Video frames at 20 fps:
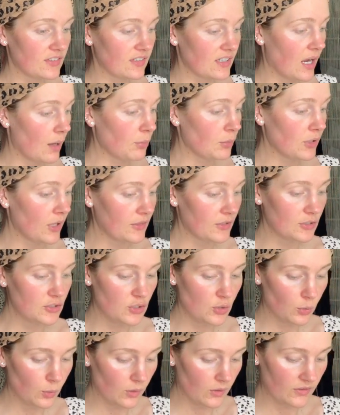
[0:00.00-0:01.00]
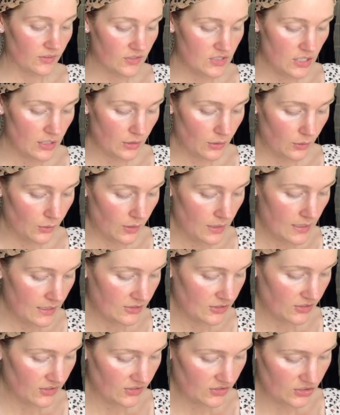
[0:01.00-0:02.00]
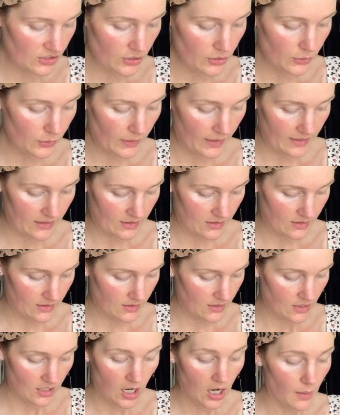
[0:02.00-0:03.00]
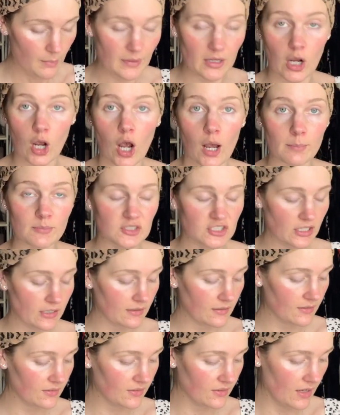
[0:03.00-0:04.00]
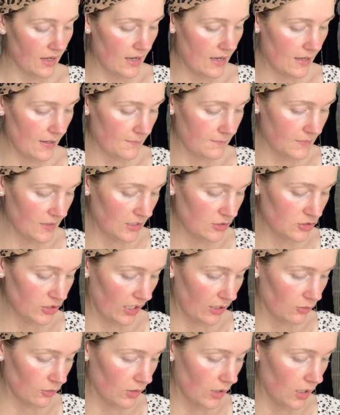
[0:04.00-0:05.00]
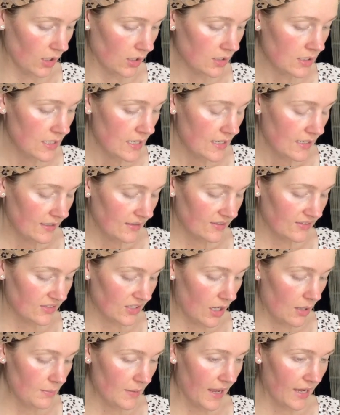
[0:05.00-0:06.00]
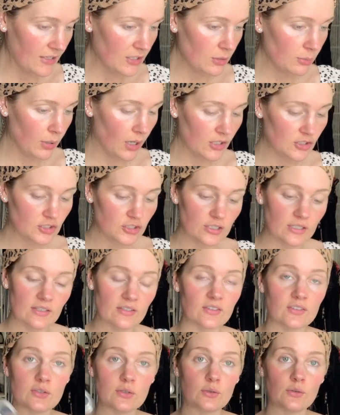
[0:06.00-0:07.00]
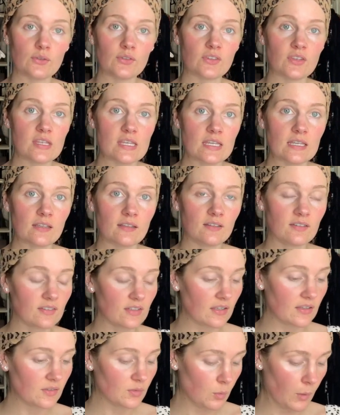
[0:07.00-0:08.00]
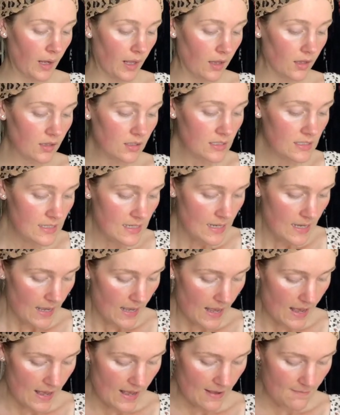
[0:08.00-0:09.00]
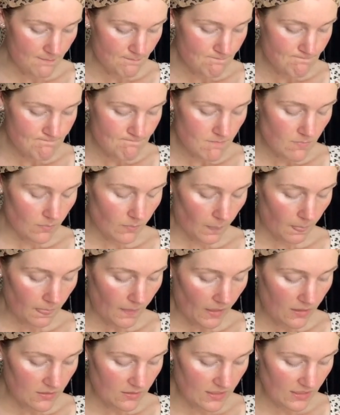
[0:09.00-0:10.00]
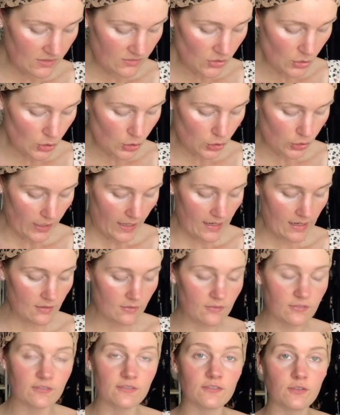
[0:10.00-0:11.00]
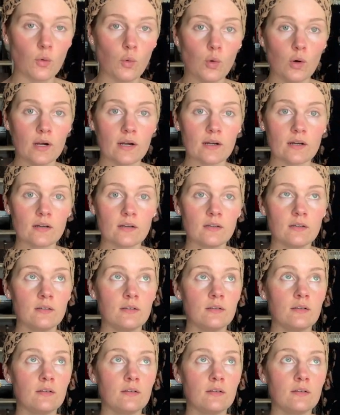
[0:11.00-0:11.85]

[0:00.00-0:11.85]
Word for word: a couple other tools too, just to show you like the cupping options um, in general. Some acupuncturists use these as well. Um, these are great for